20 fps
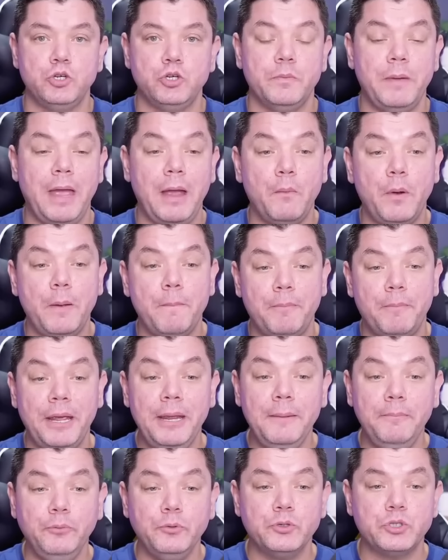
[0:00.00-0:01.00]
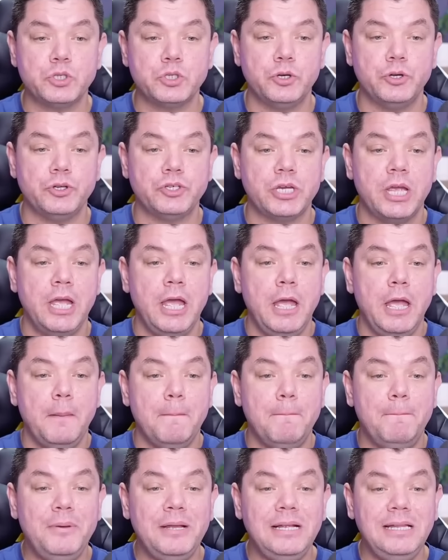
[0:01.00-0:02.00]
And when people search
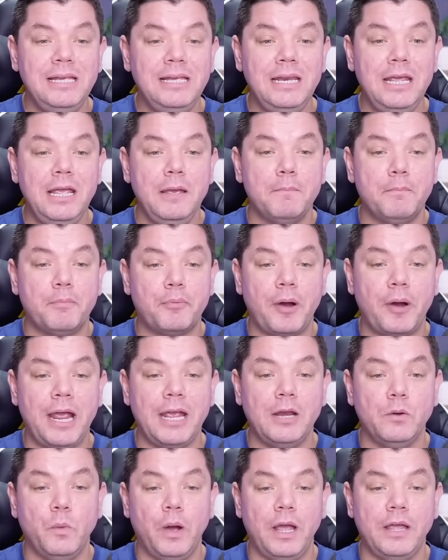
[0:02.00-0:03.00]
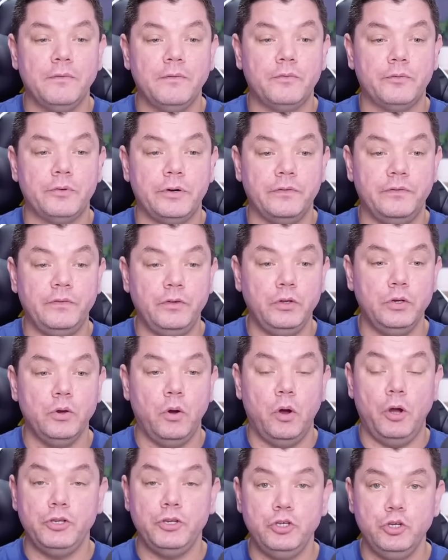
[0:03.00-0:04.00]
Billionaire Brainwave Review
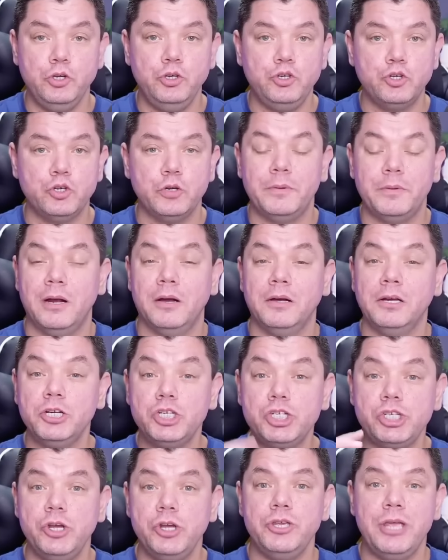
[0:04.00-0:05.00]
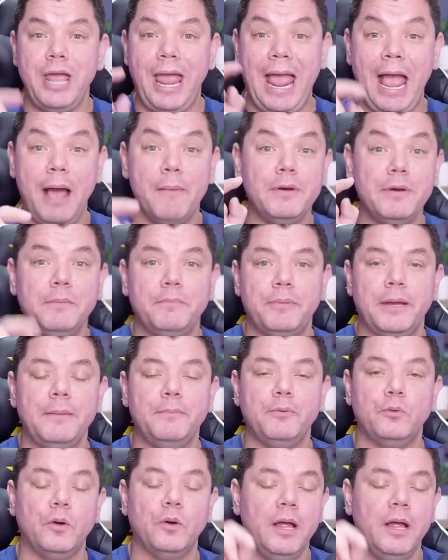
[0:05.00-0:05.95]
on YouTube, and I'm going to show you how many people